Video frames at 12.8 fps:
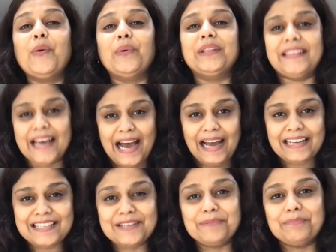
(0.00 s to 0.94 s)
With
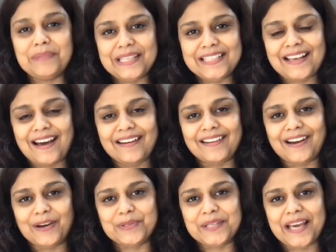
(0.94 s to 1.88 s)
that, me
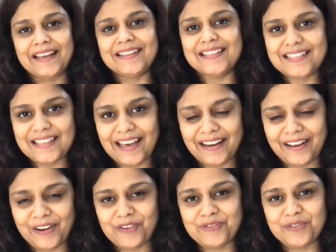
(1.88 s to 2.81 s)
Sarika Hussain
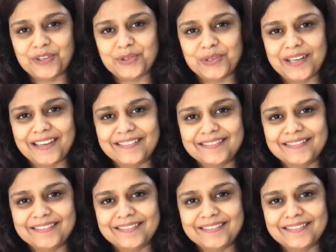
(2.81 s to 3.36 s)
signing off for today.